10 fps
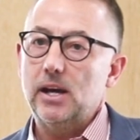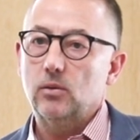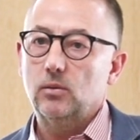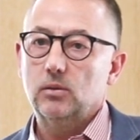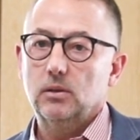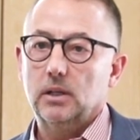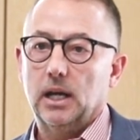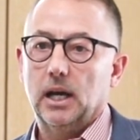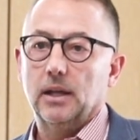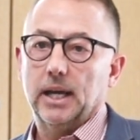down
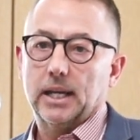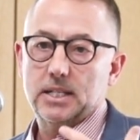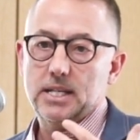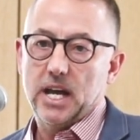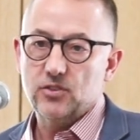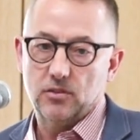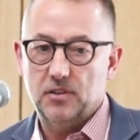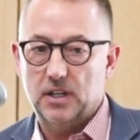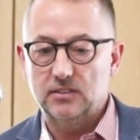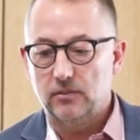uh, that
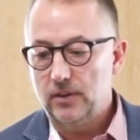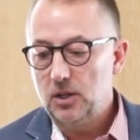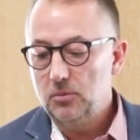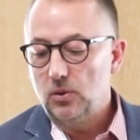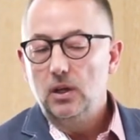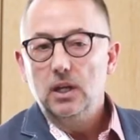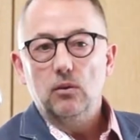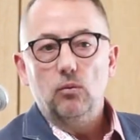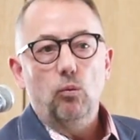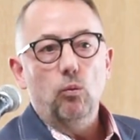catastrophizing variable.
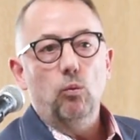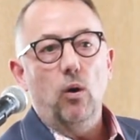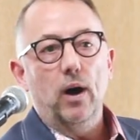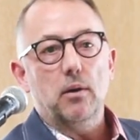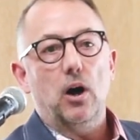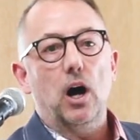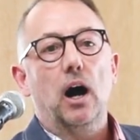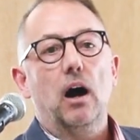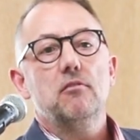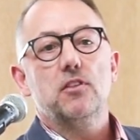What
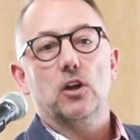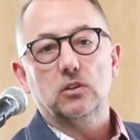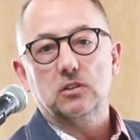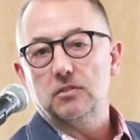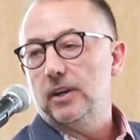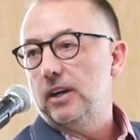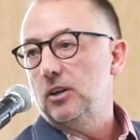of those